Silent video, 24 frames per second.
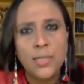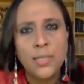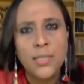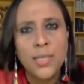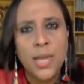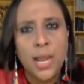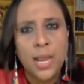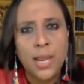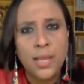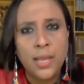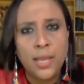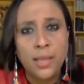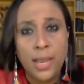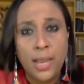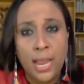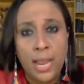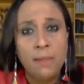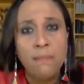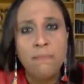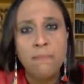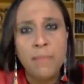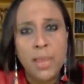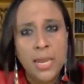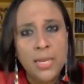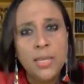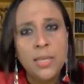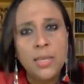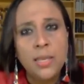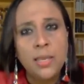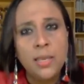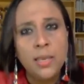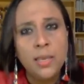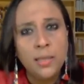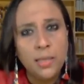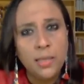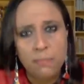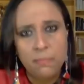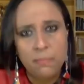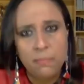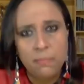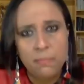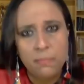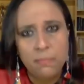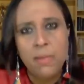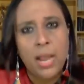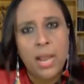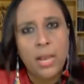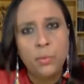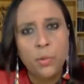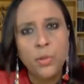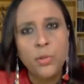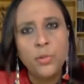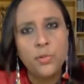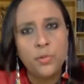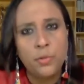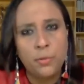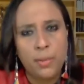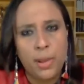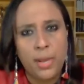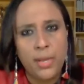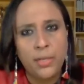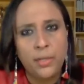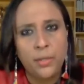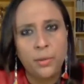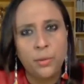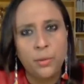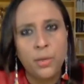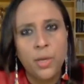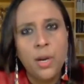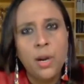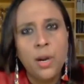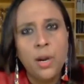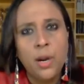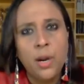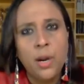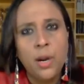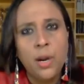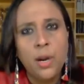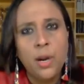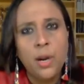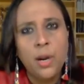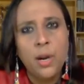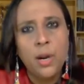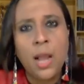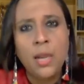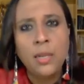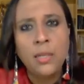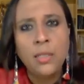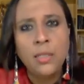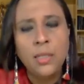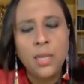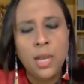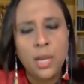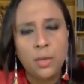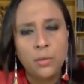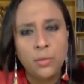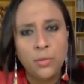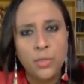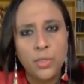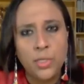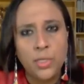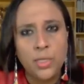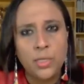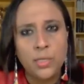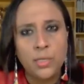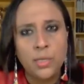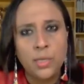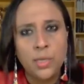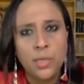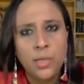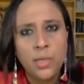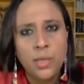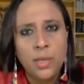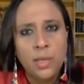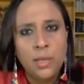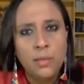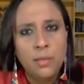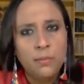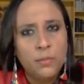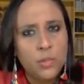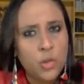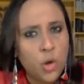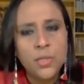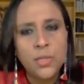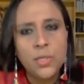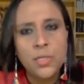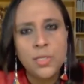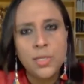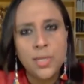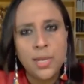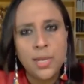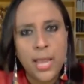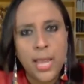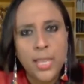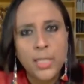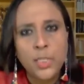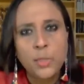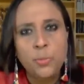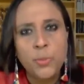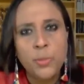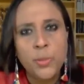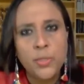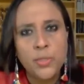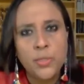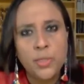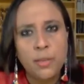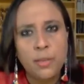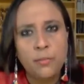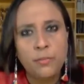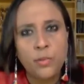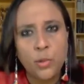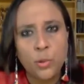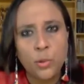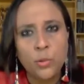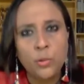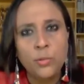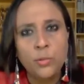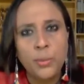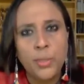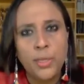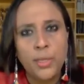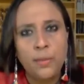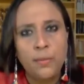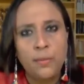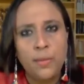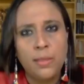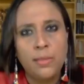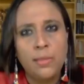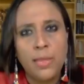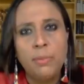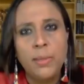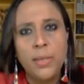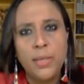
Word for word: are dying? And many, Kim, I want to remind you, are dying uncounted. Doctors and experts have told me that they